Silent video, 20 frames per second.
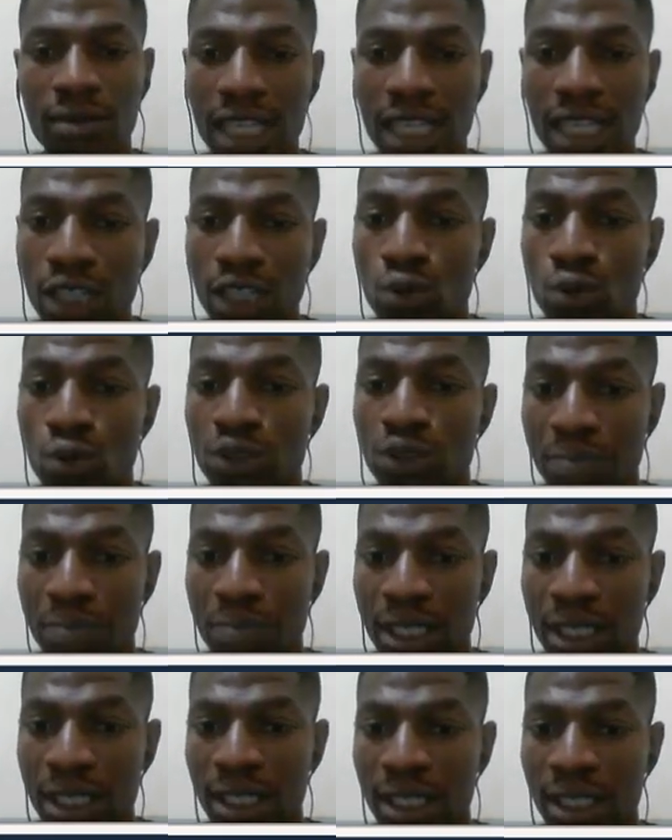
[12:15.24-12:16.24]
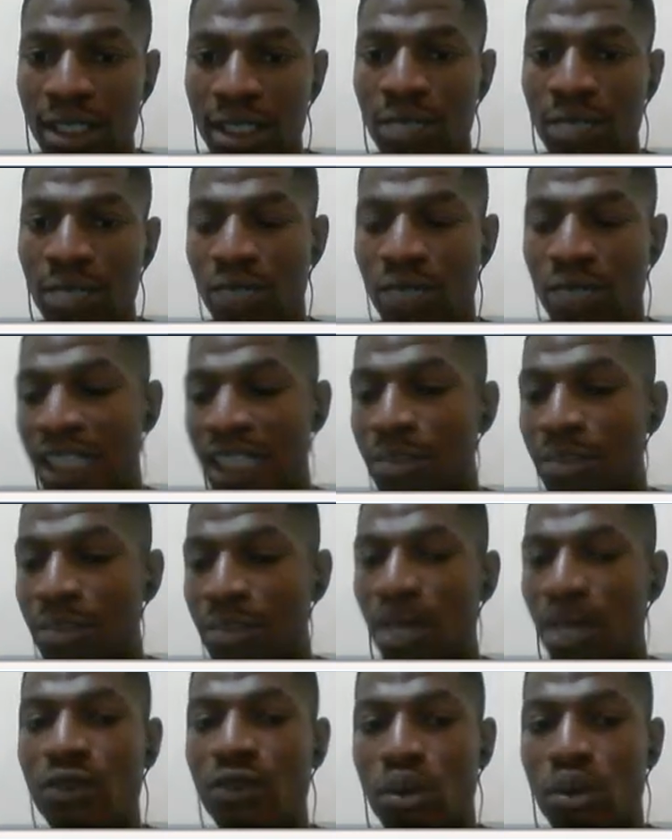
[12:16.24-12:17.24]
It looks big, but that's the
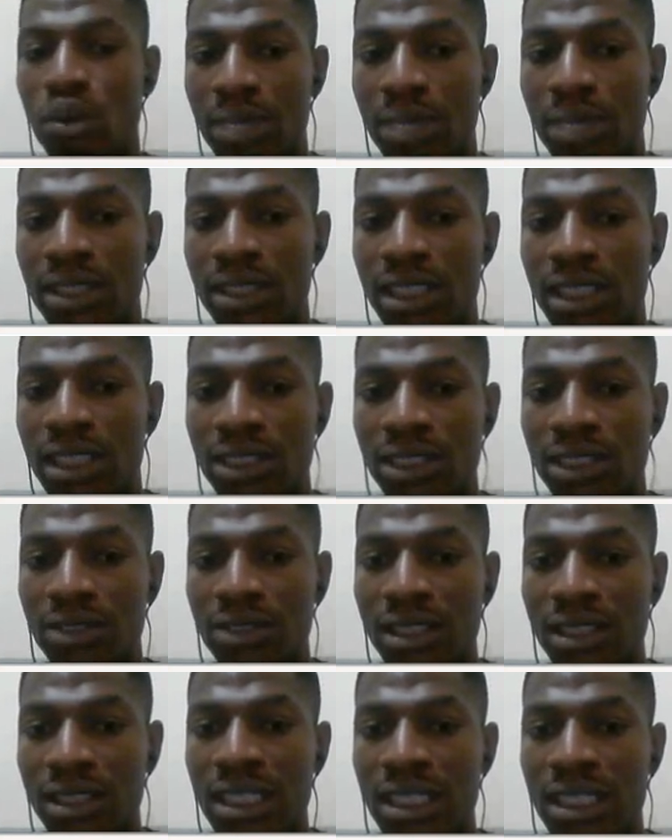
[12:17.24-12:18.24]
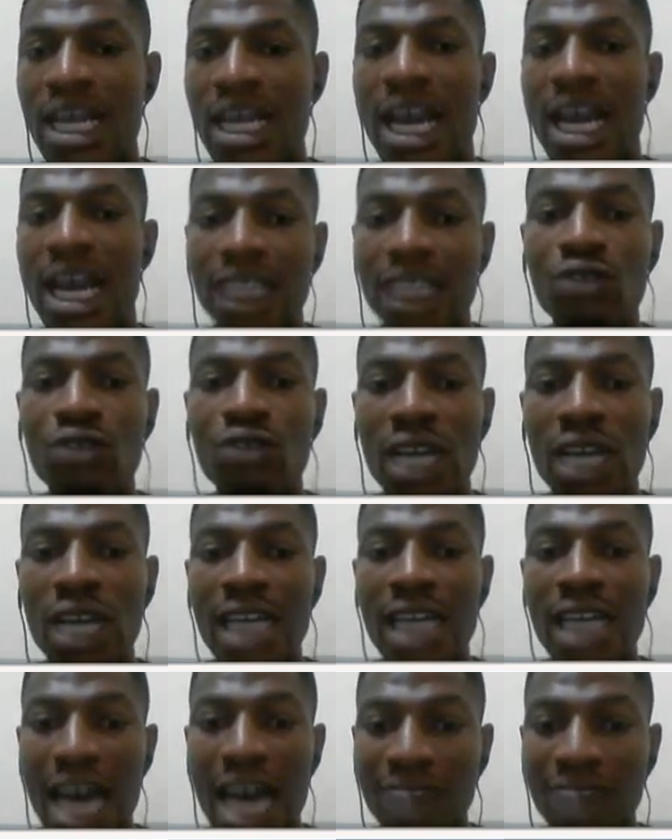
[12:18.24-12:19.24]
power of compounding interest. And if you
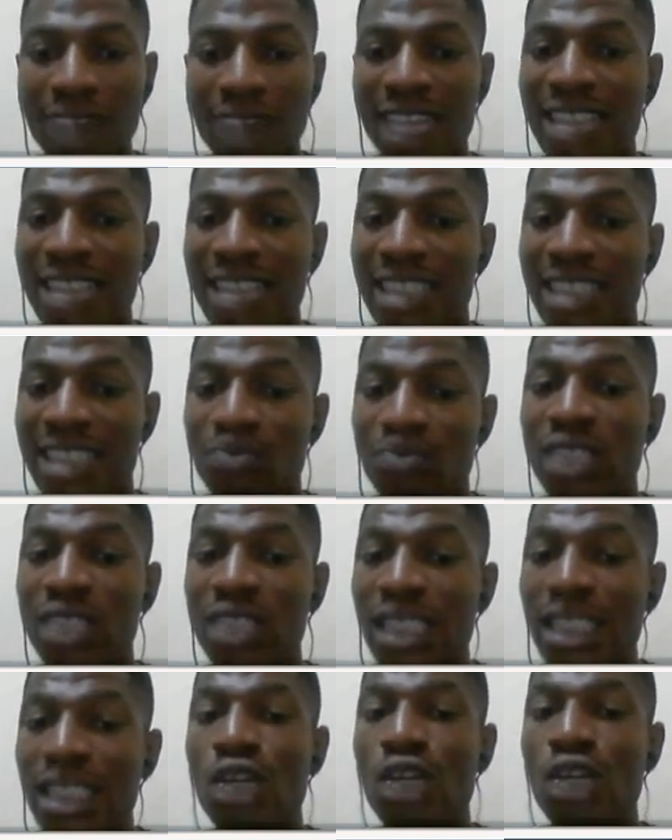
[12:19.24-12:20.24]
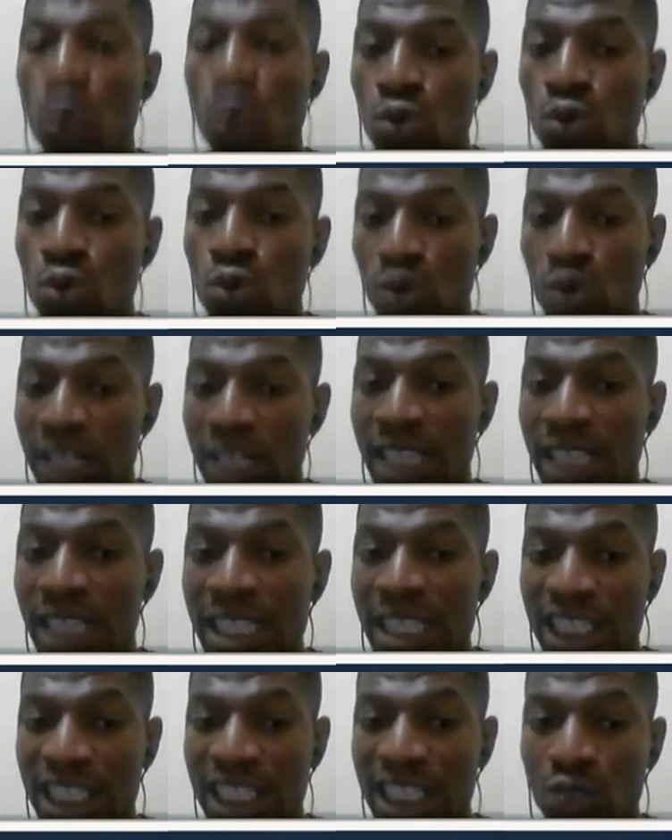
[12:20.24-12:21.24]
can have, that's even in a
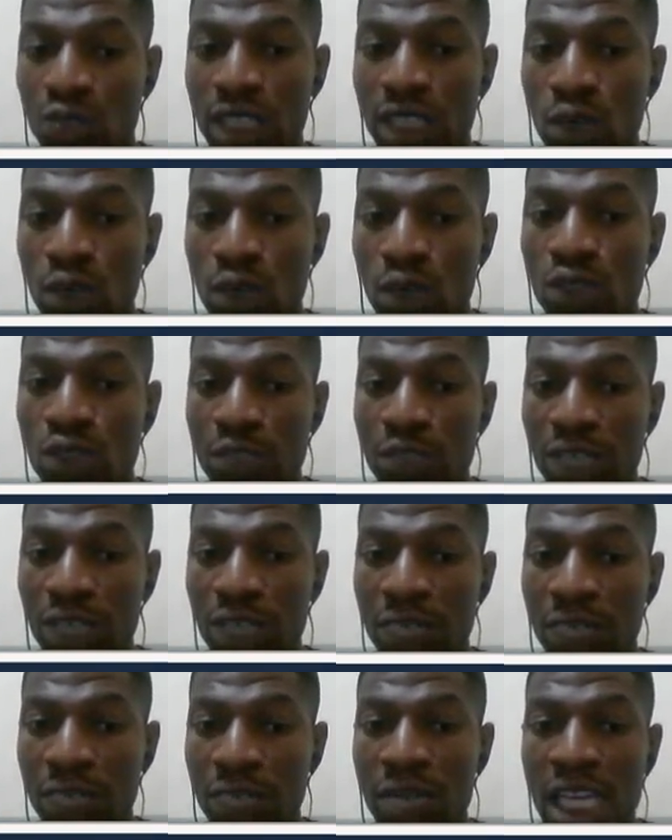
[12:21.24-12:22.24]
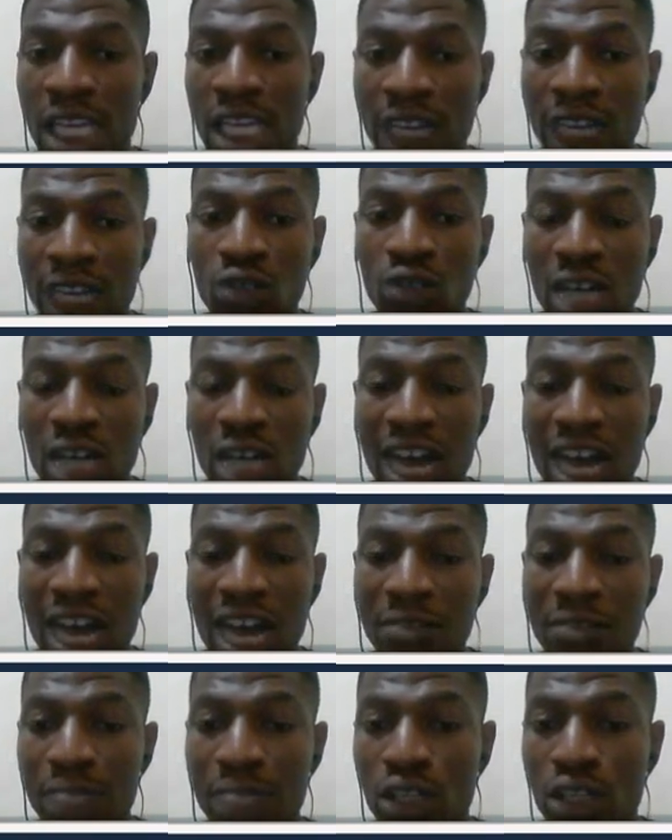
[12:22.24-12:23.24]
niche with a low CPM, if you can have
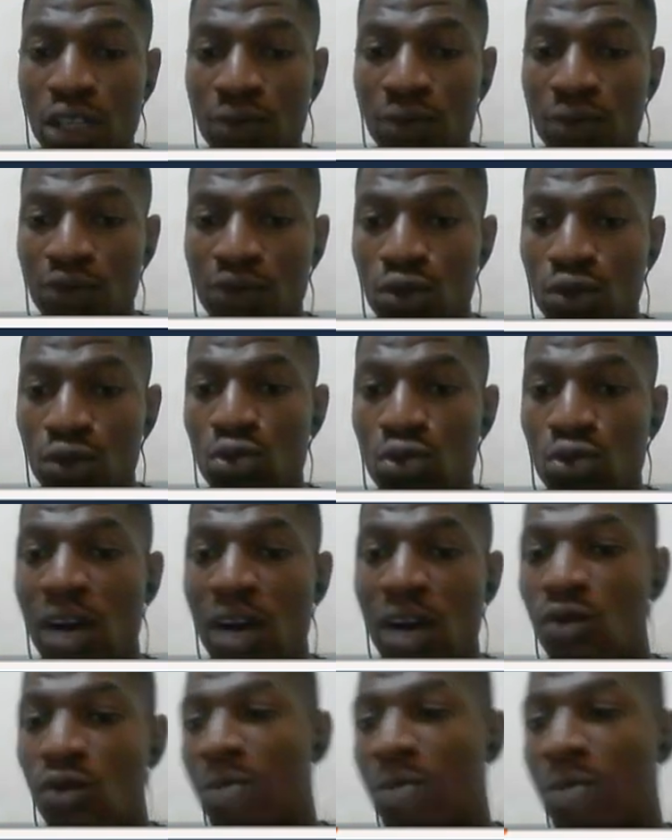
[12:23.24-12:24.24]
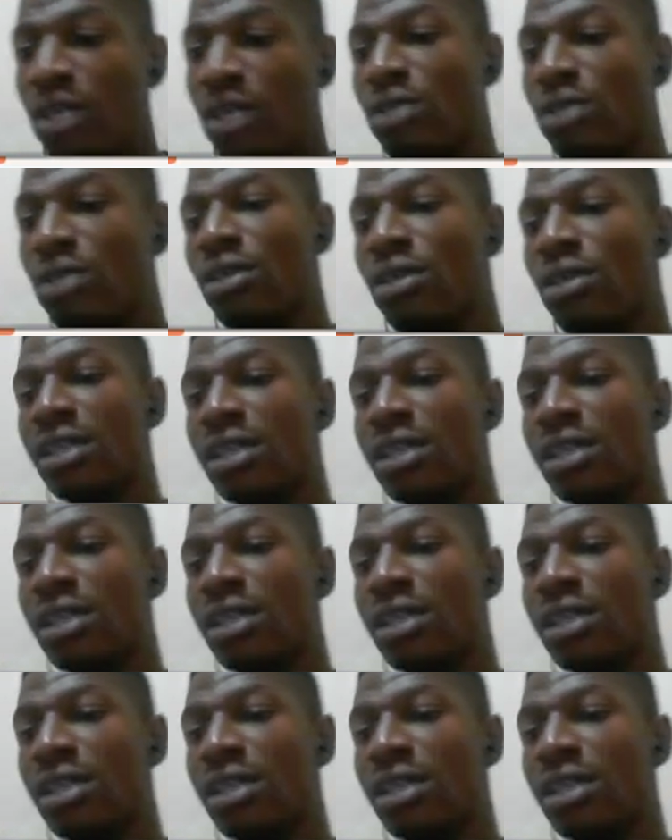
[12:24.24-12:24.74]
1 billion views, you have $1 million,